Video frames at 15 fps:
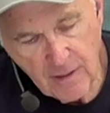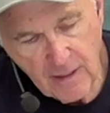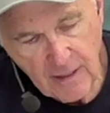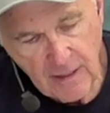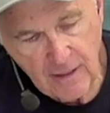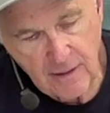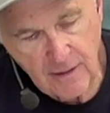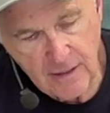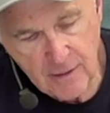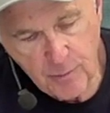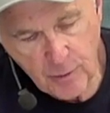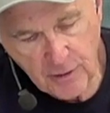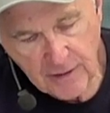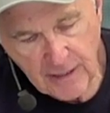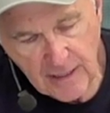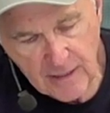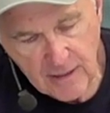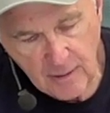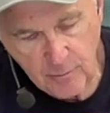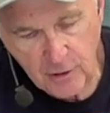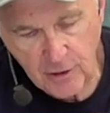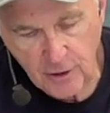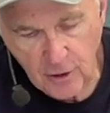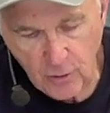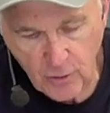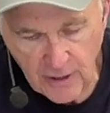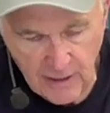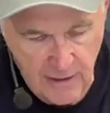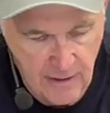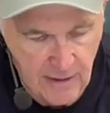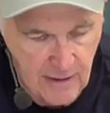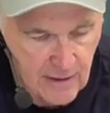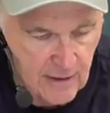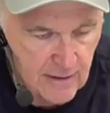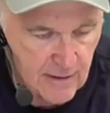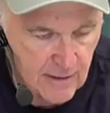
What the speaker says: And in this particular case, I'm going to go ahead and